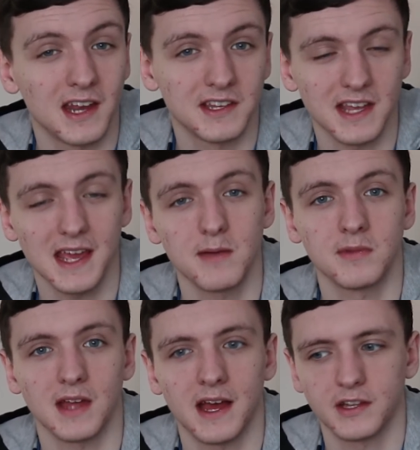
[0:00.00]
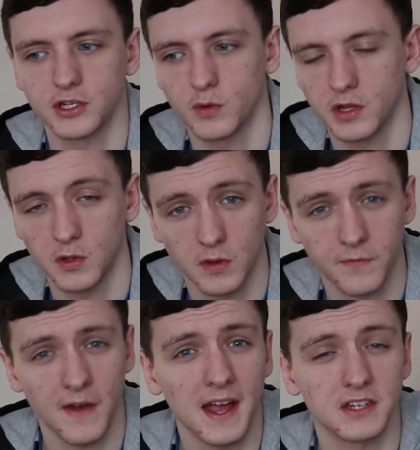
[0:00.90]
and is aimed at showing you the
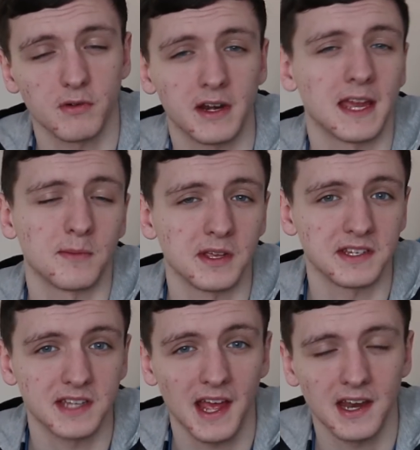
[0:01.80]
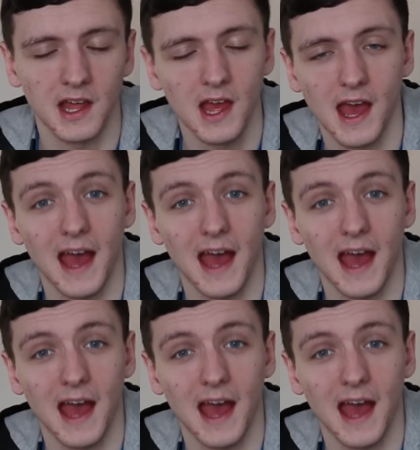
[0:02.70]
facts running AMD Zen,